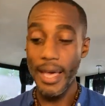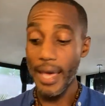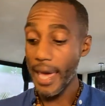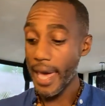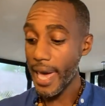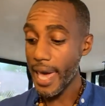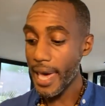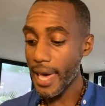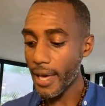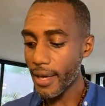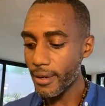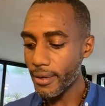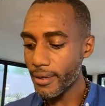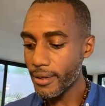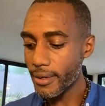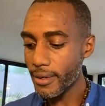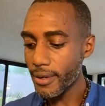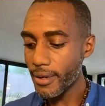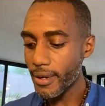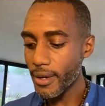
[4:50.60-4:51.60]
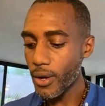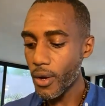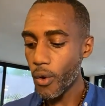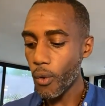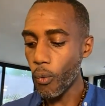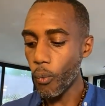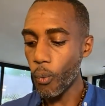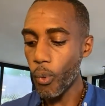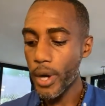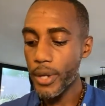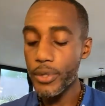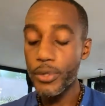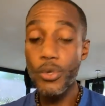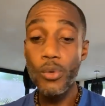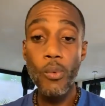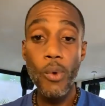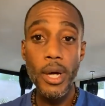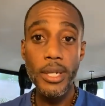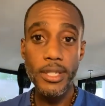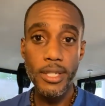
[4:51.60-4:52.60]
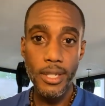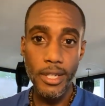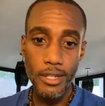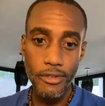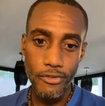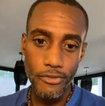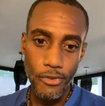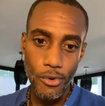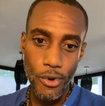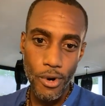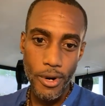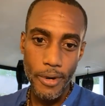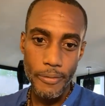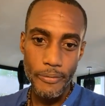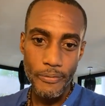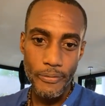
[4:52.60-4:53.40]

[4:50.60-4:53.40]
and what you want to live for.